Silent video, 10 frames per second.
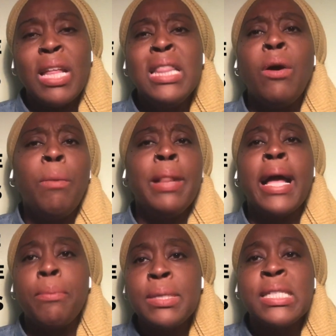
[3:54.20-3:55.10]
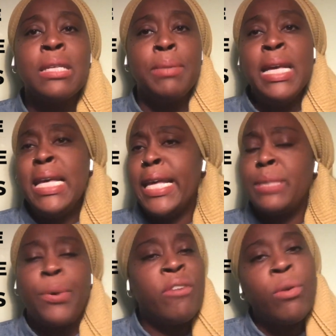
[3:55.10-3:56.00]
Now, a Black Muslim is
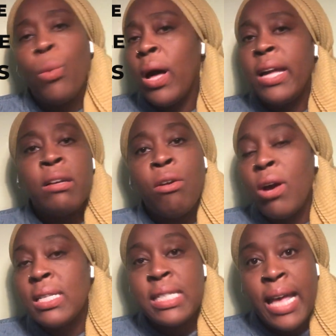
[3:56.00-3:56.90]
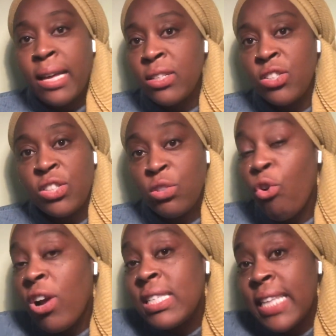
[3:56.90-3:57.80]
part of a wide
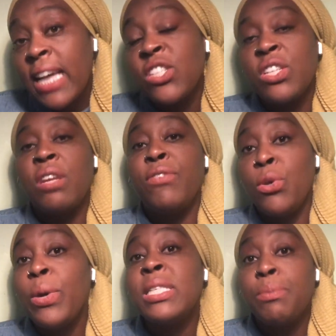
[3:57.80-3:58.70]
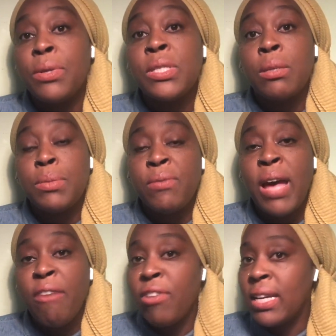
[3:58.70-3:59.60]
cross-section of U.S. Muslims of
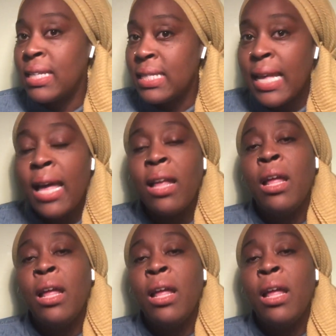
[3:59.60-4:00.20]
African descent,